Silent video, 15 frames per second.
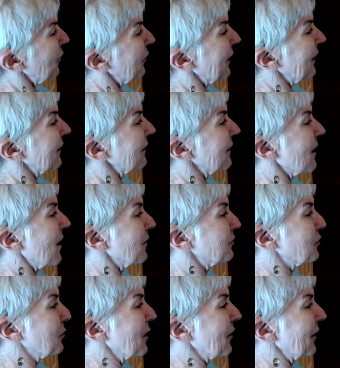loved
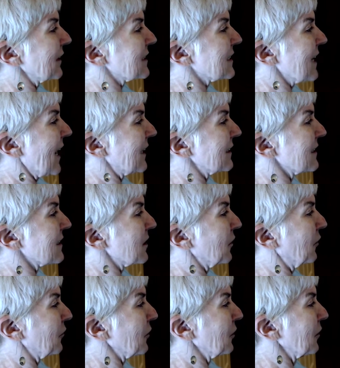wearing satin
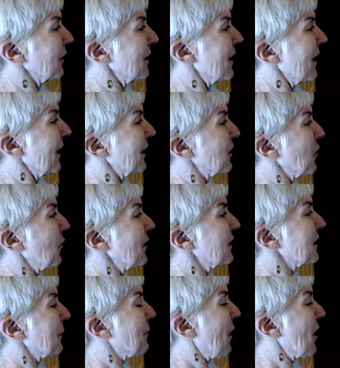silver and going to
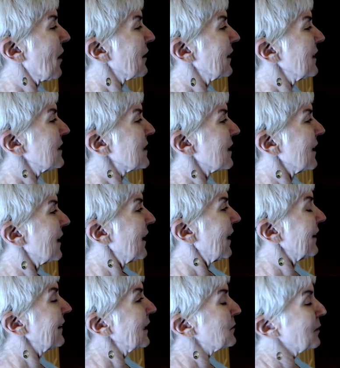parties, and
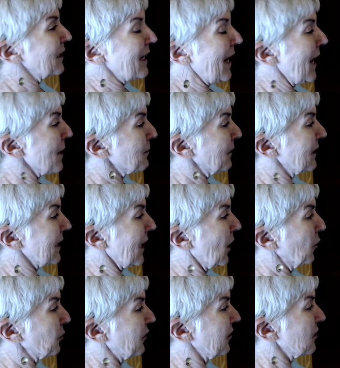they'd been happy to help
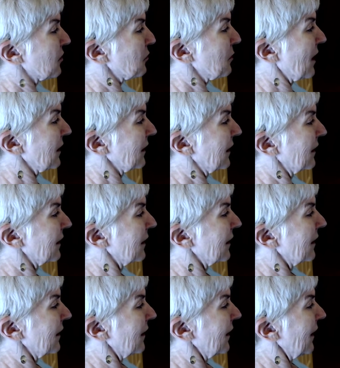Cinderella,
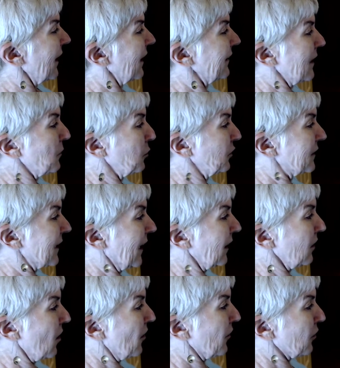and they would tell
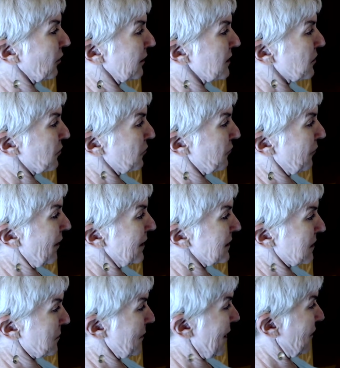all their lizard friends
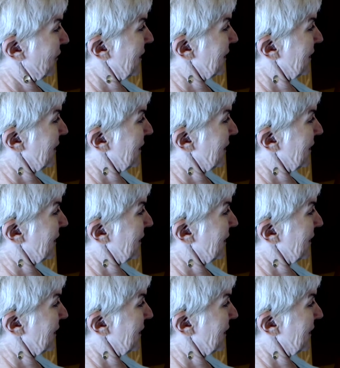about it,